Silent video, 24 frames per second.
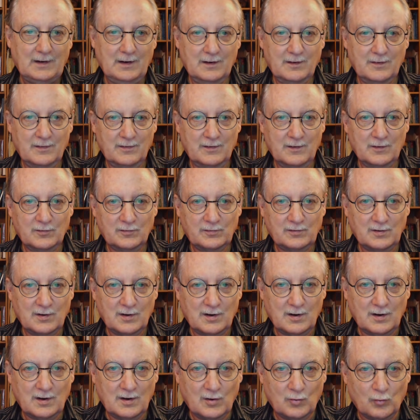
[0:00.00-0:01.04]
there's
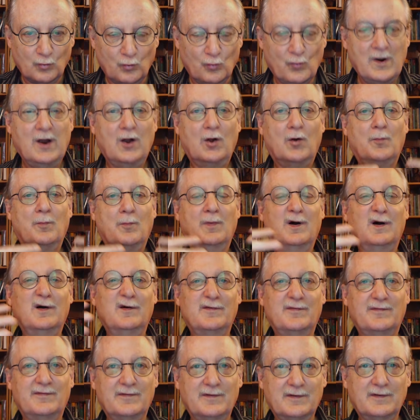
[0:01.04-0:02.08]
a realm
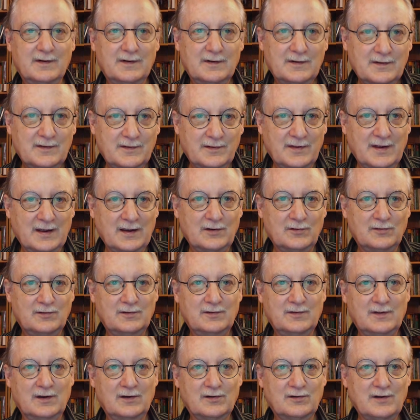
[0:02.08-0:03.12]
of
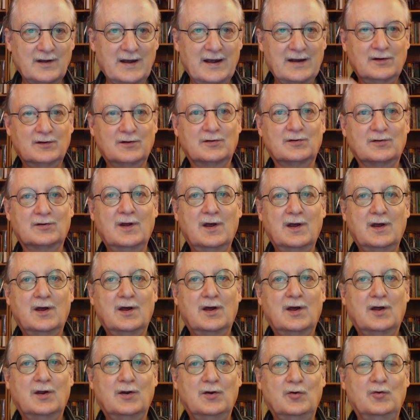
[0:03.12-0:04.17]
things that scientists
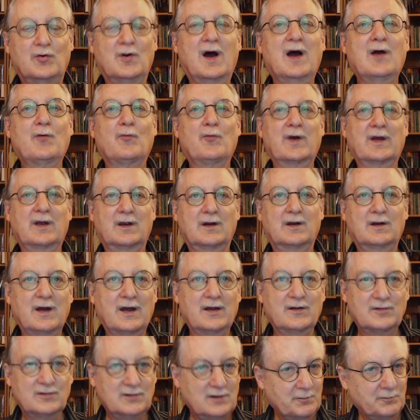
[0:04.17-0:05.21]
do not
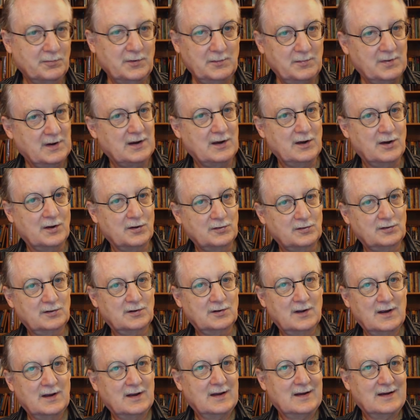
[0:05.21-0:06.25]
recognize simply because
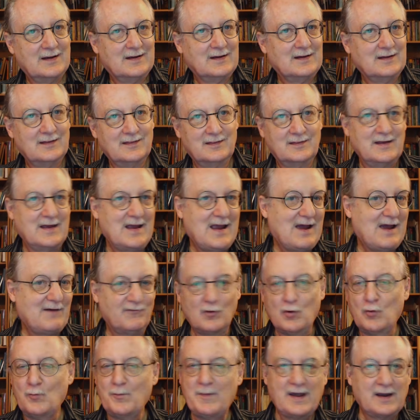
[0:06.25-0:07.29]
they have
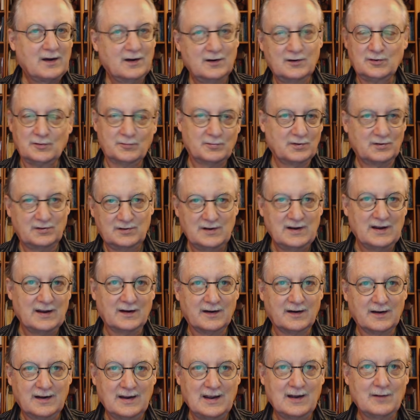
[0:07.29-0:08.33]
no mechanism to see
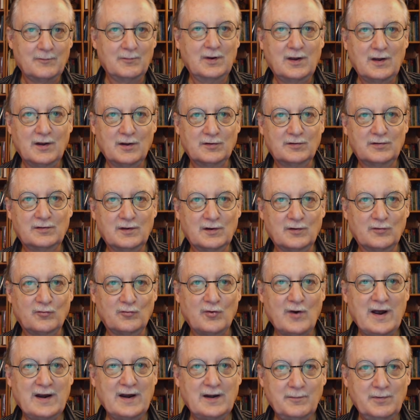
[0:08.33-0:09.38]
it. Again, because they're
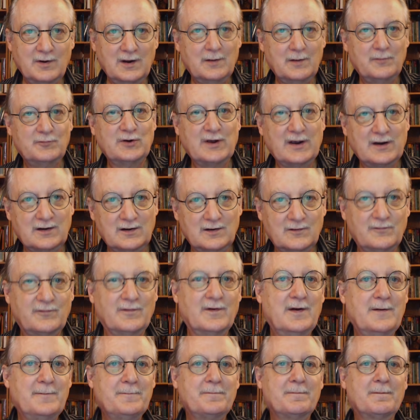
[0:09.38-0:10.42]
trying to be objective,
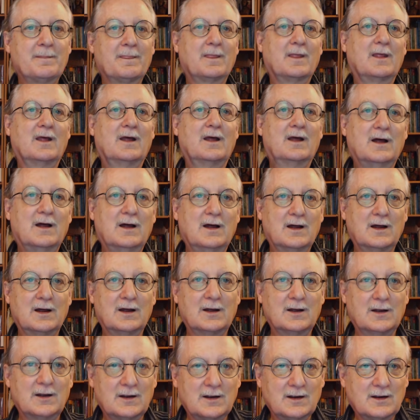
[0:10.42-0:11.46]

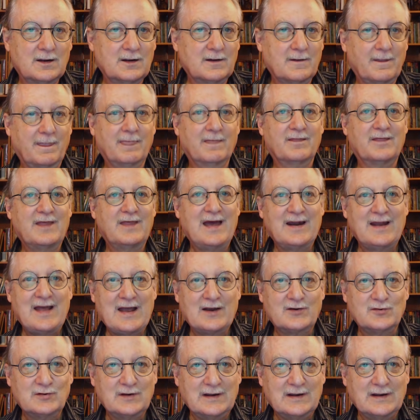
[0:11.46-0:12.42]
that actually